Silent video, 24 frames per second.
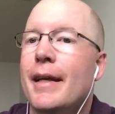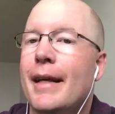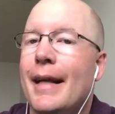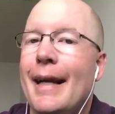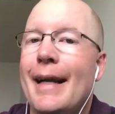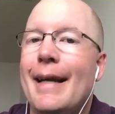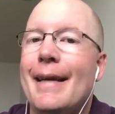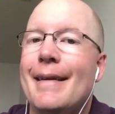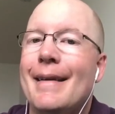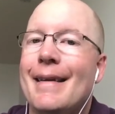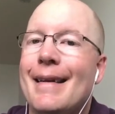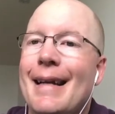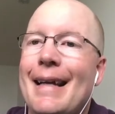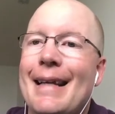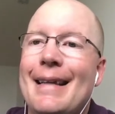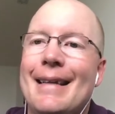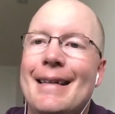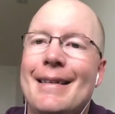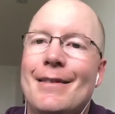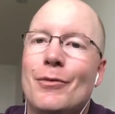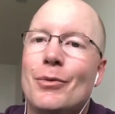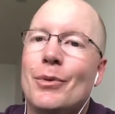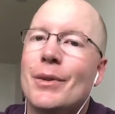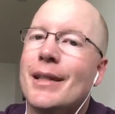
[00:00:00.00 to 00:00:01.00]
And
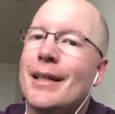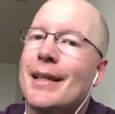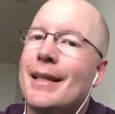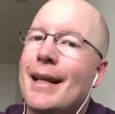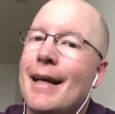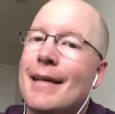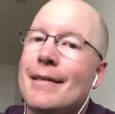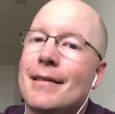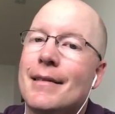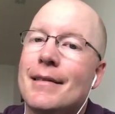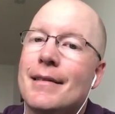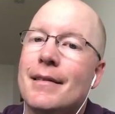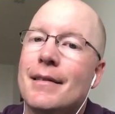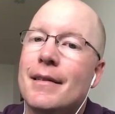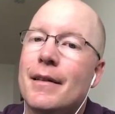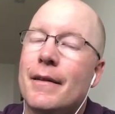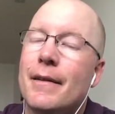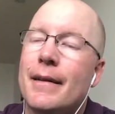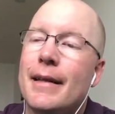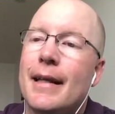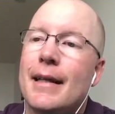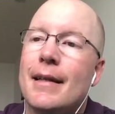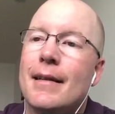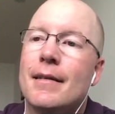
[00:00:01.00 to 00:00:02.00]
it's really
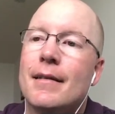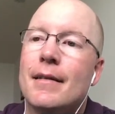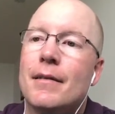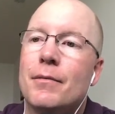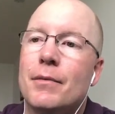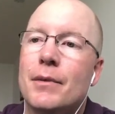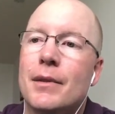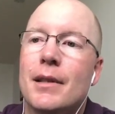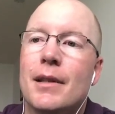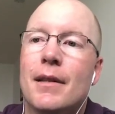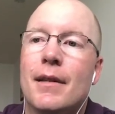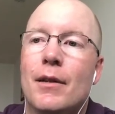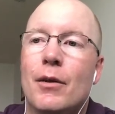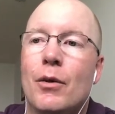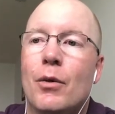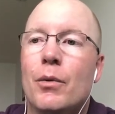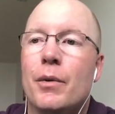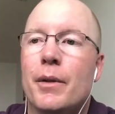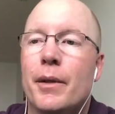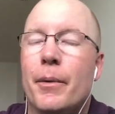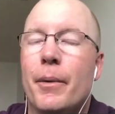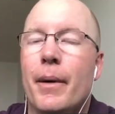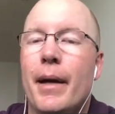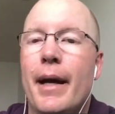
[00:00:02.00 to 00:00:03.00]
necessary, and it's really the
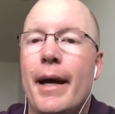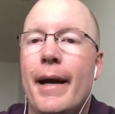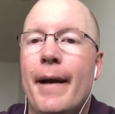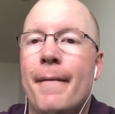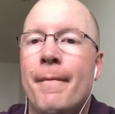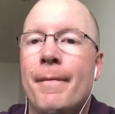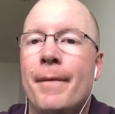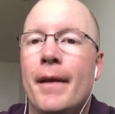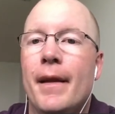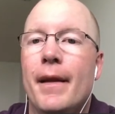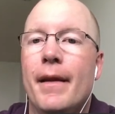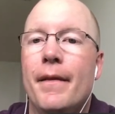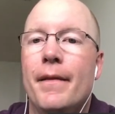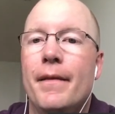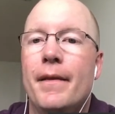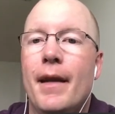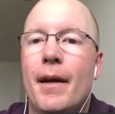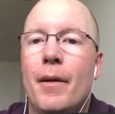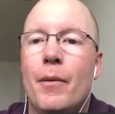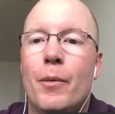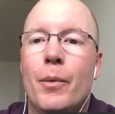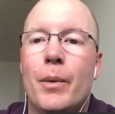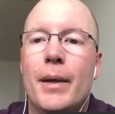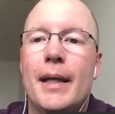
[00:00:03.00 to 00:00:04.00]
only way
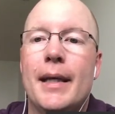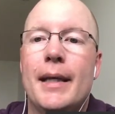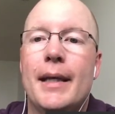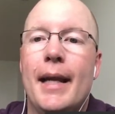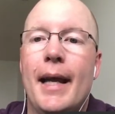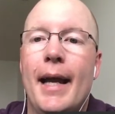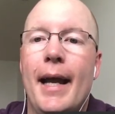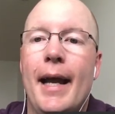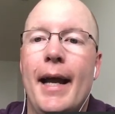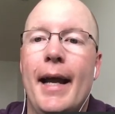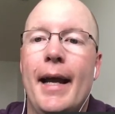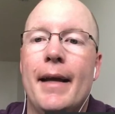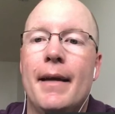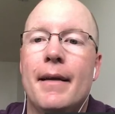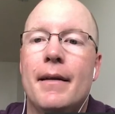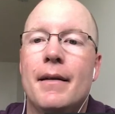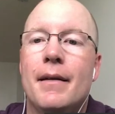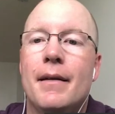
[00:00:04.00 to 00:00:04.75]
that we can